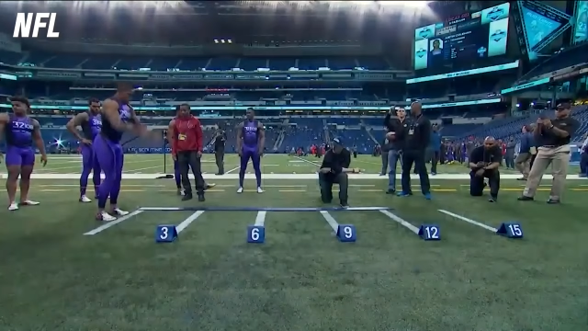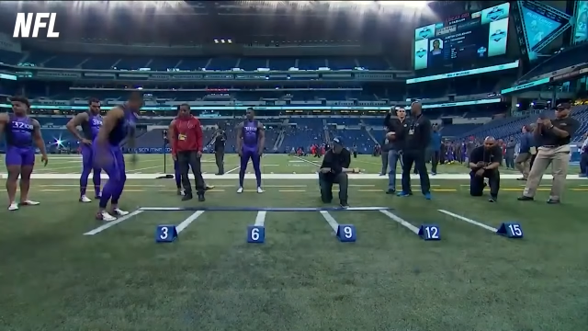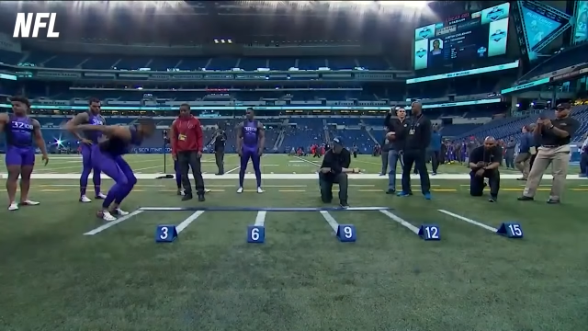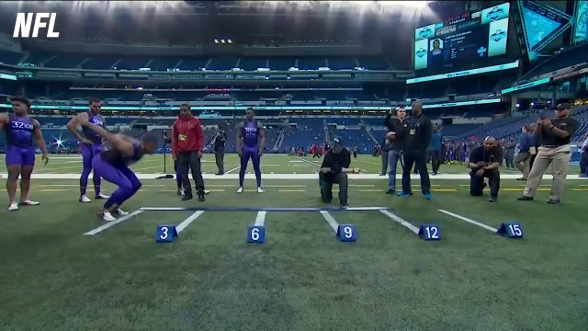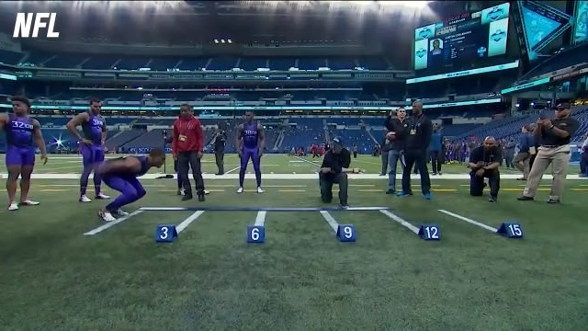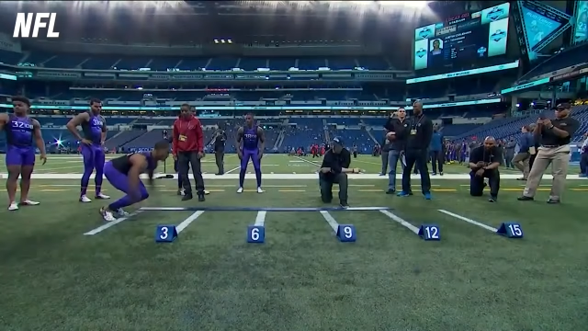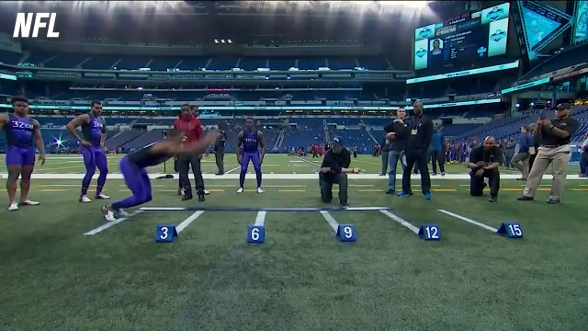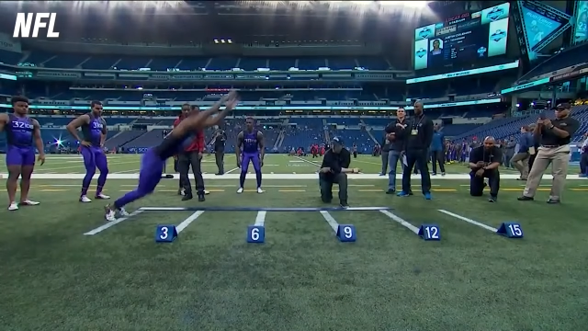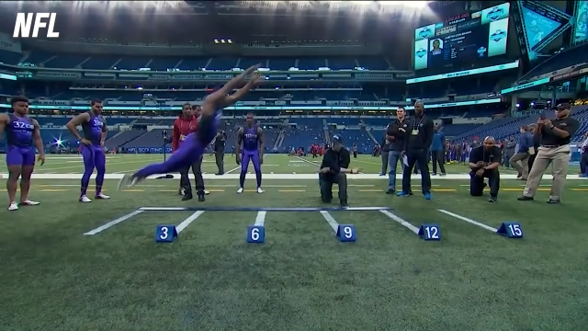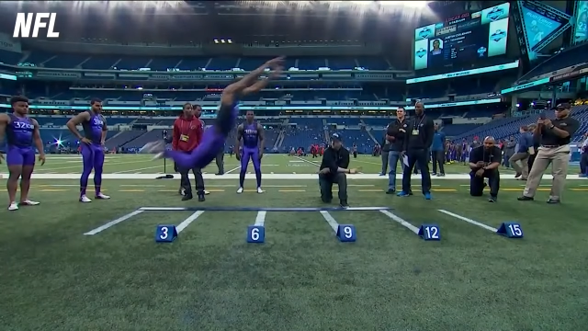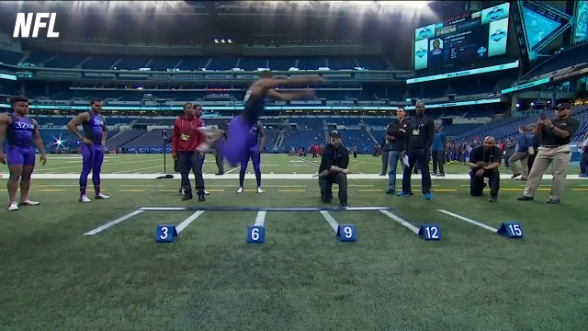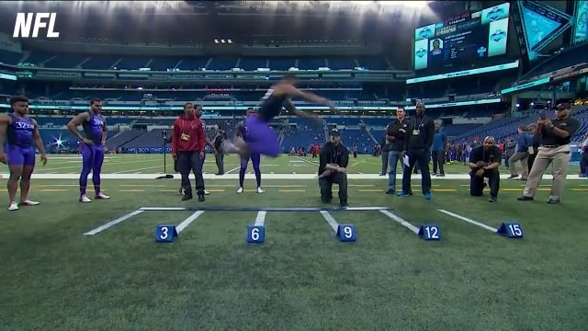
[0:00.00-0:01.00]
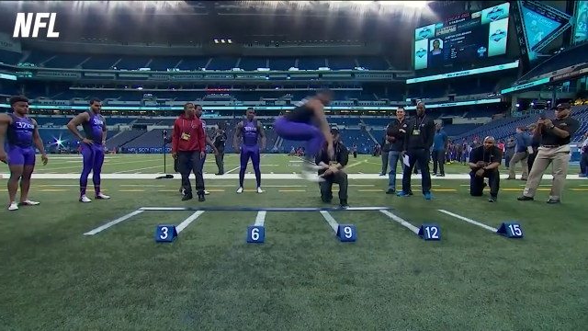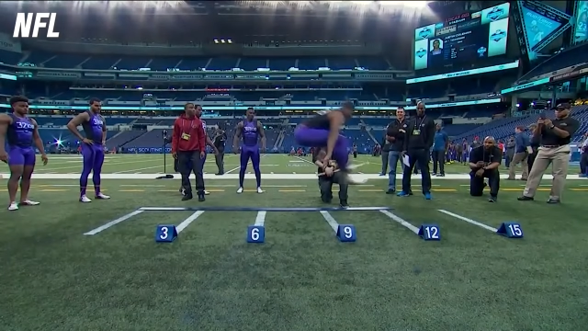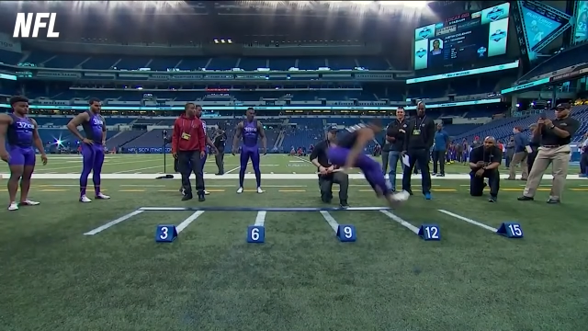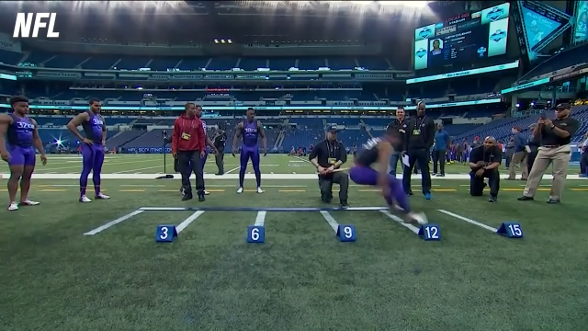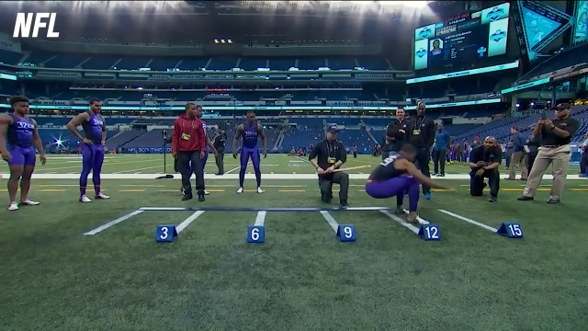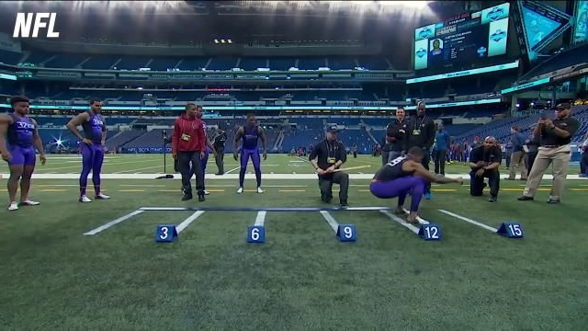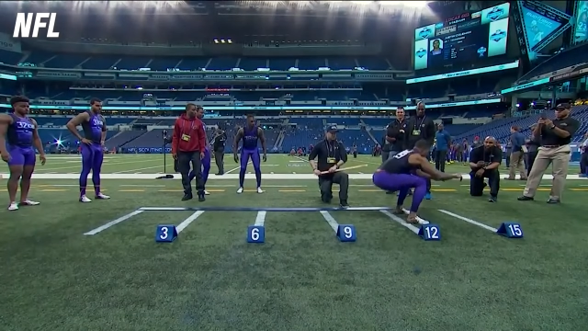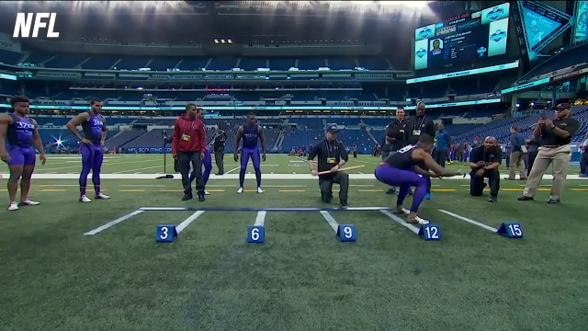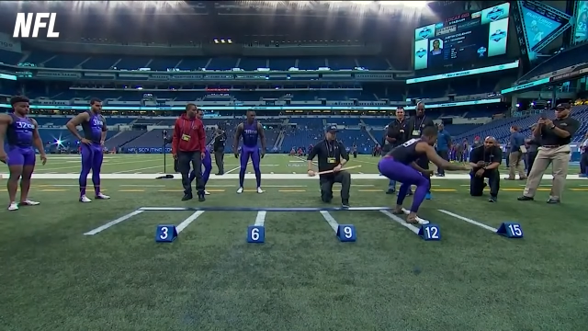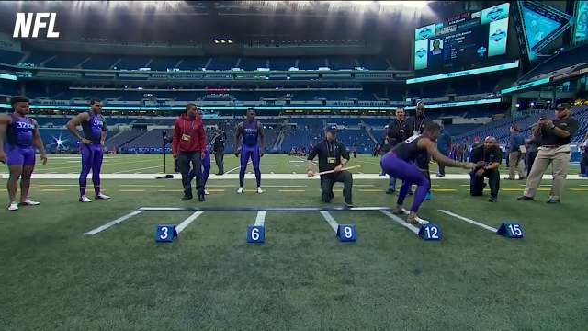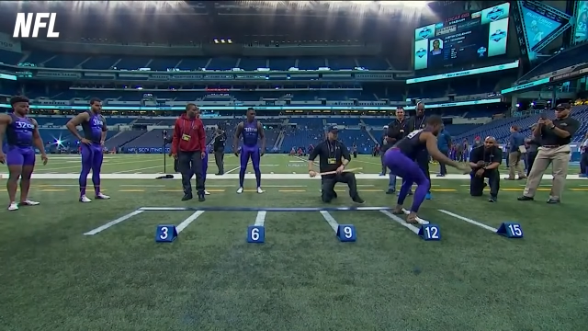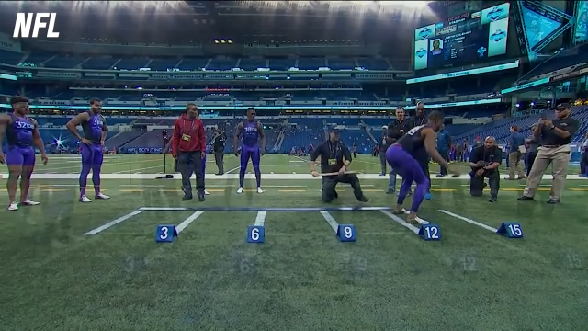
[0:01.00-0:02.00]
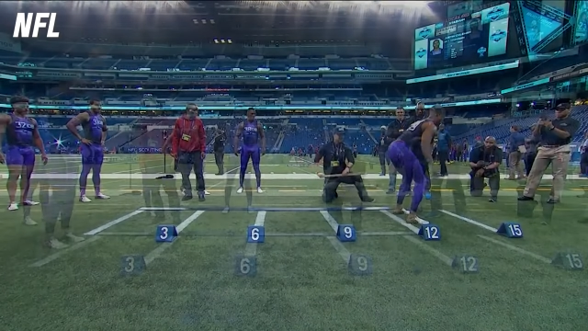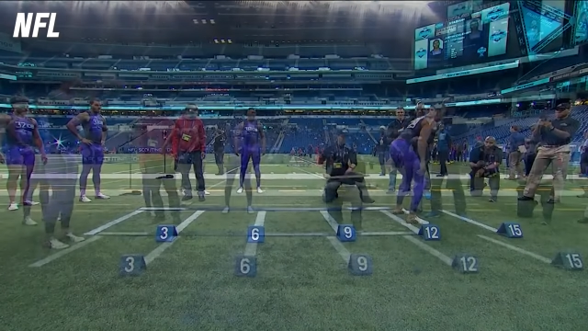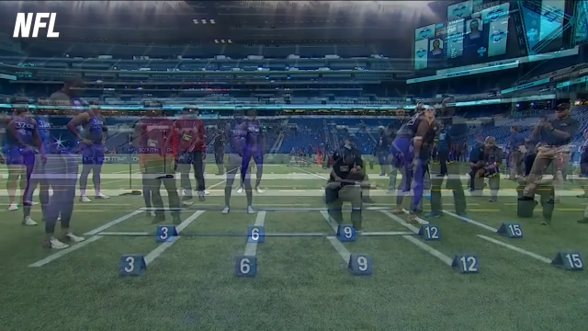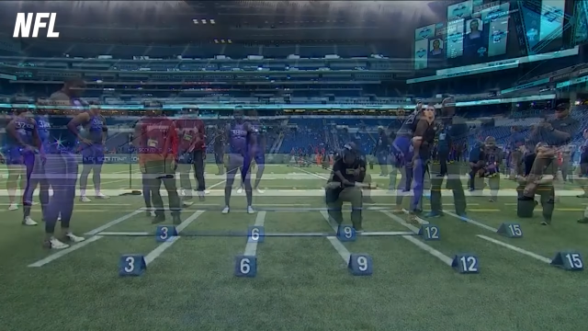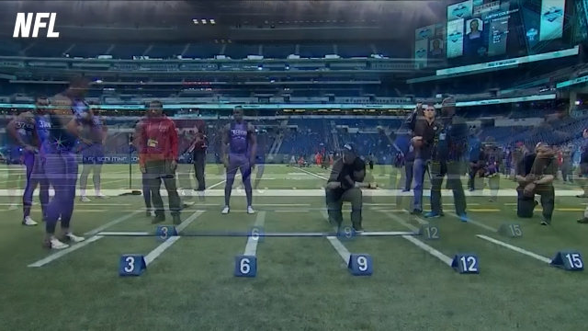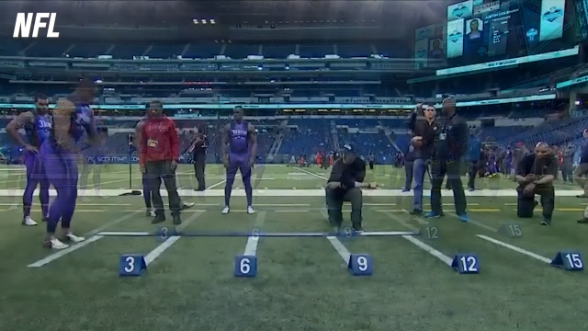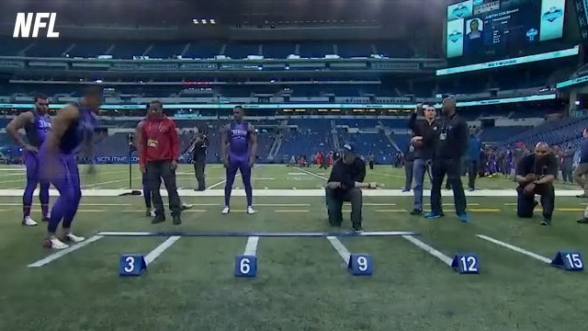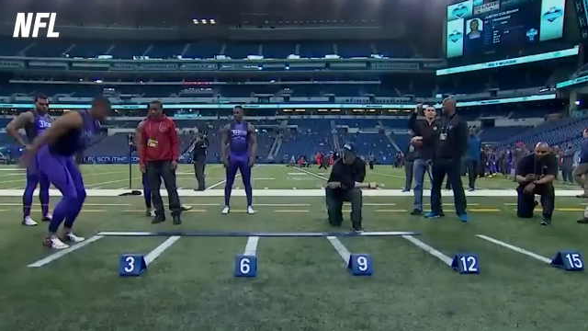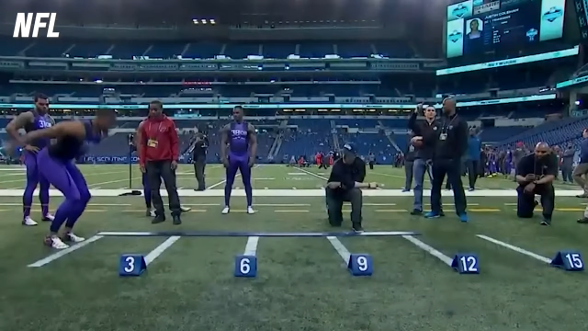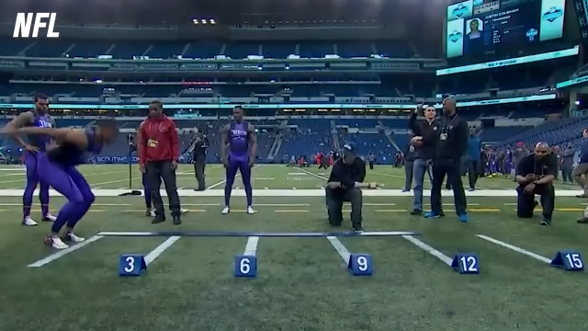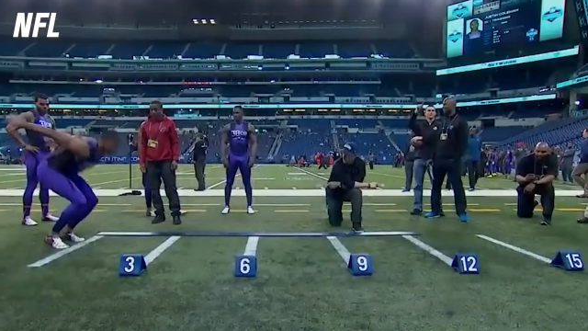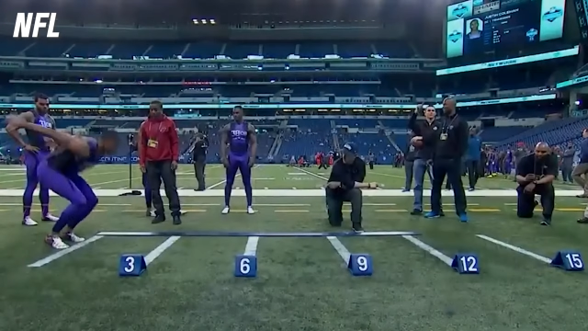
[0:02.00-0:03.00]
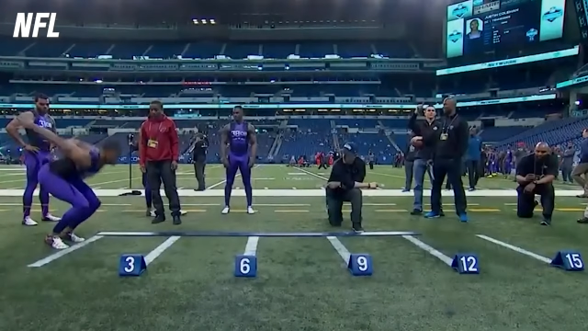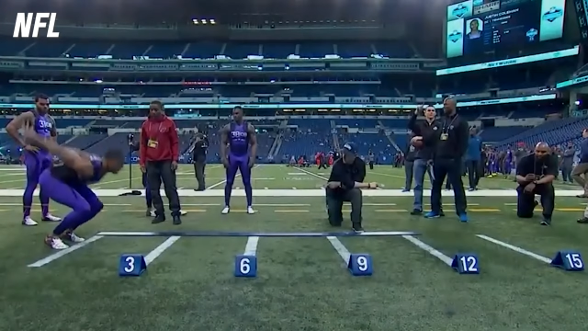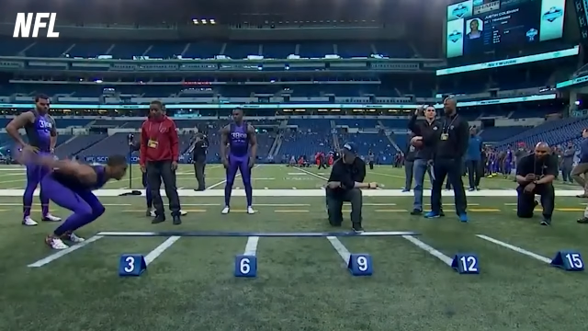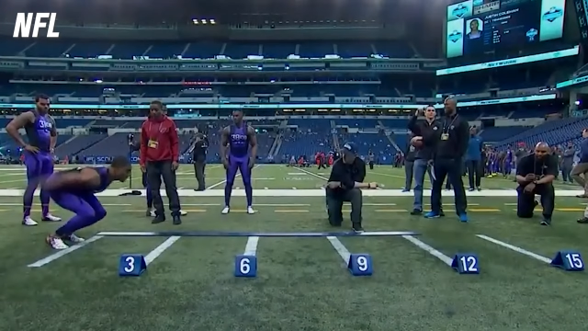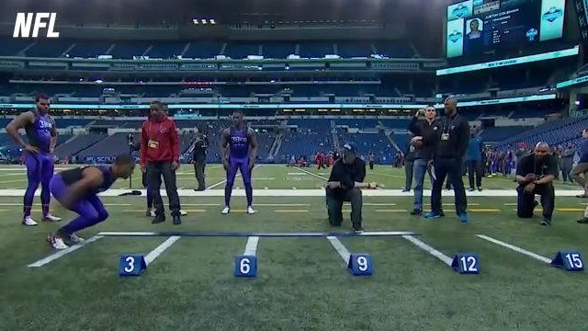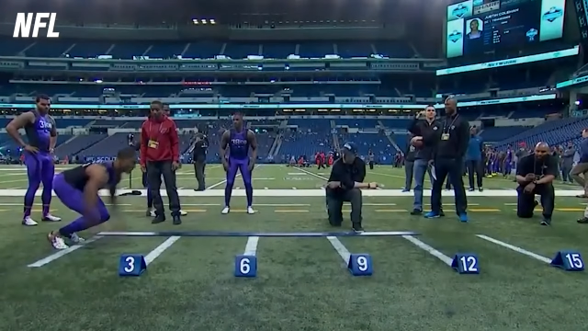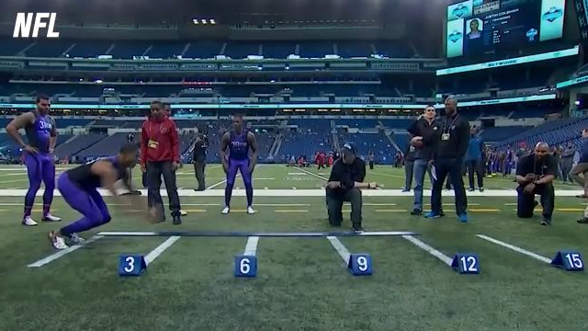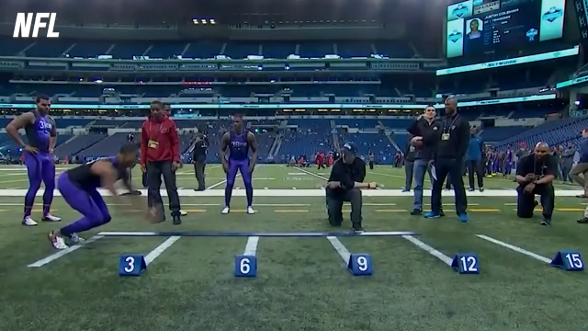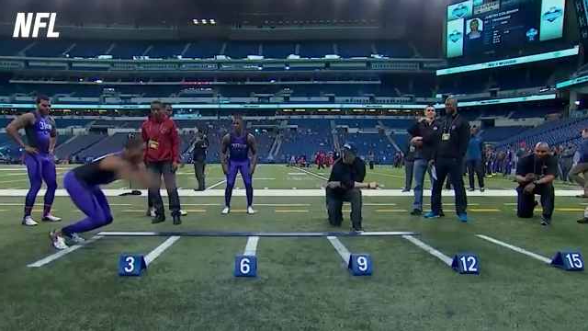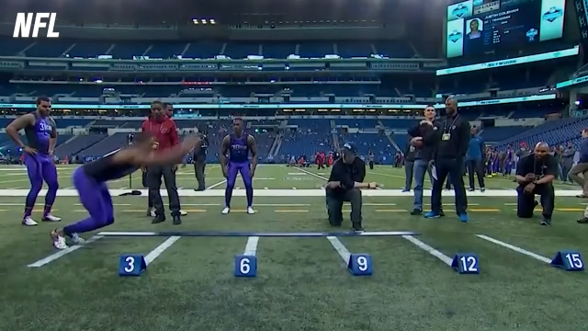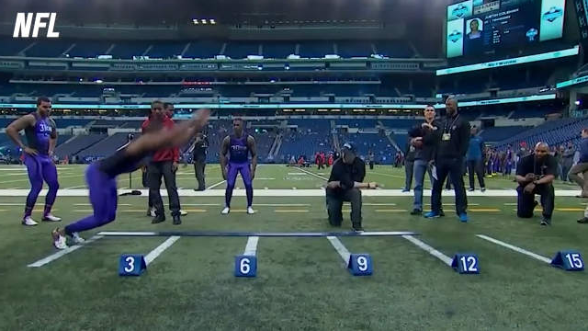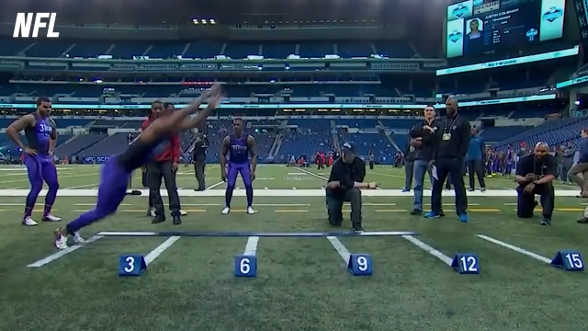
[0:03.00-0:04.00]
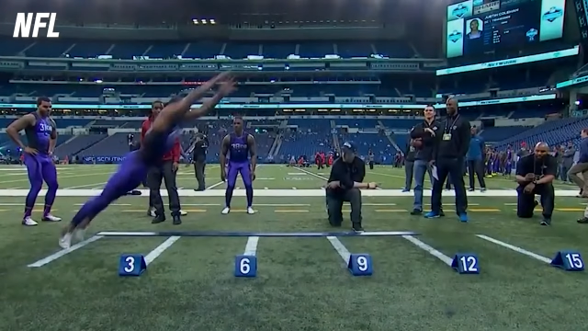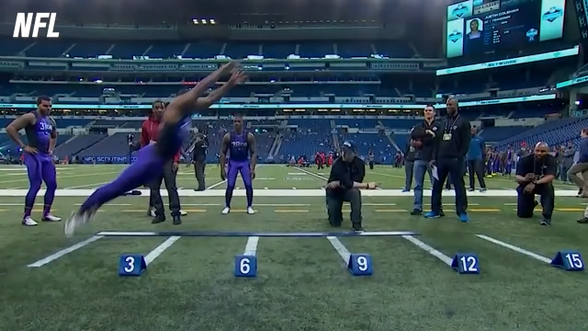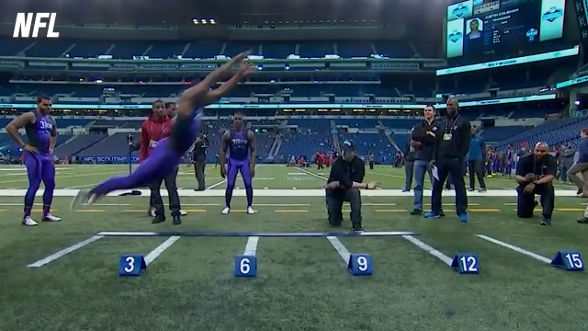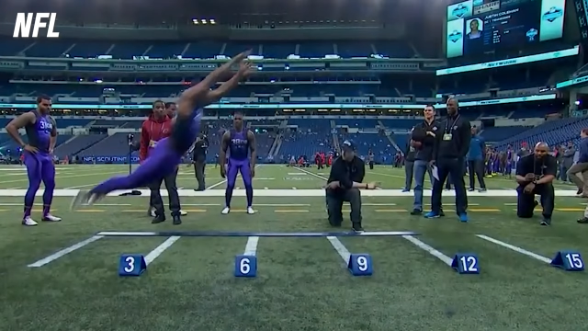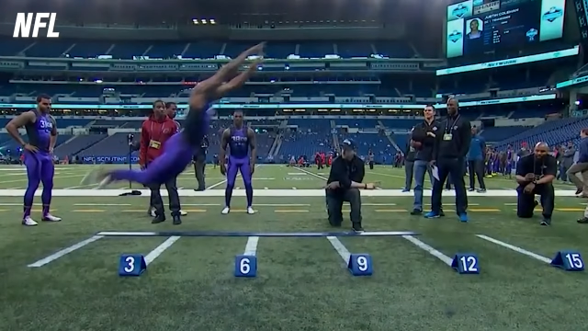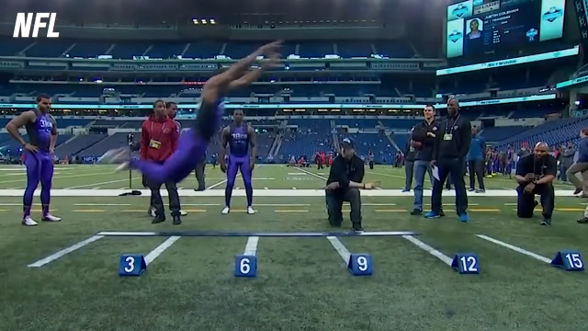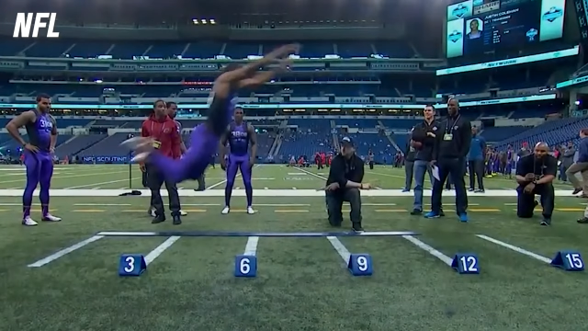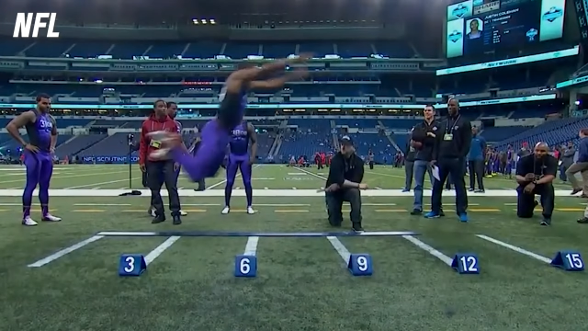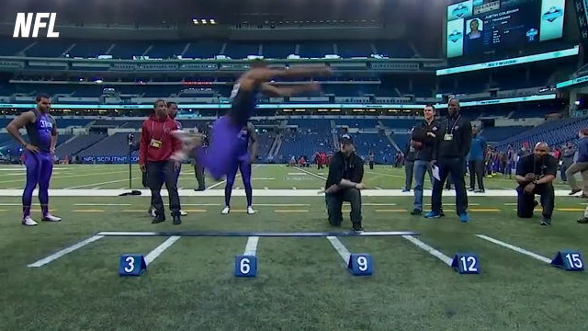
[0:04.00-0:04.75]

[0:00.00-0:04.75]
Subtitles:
No face is visible, so there are no lips to read.